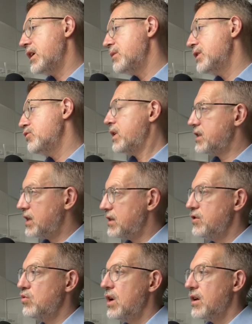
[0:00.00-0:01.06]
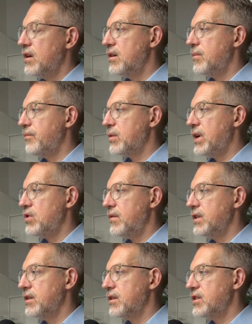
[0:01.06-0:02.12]
They showed how you can use
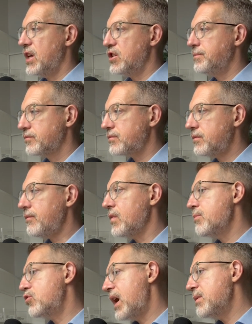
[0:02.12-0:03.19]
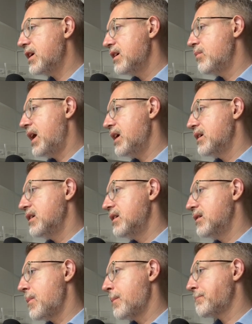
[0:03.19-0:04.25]
ChatGPT to generate descriptions of
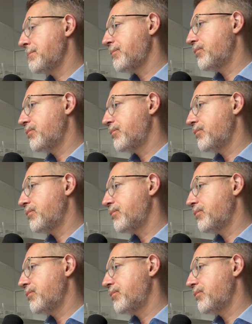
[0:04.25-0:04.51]
existing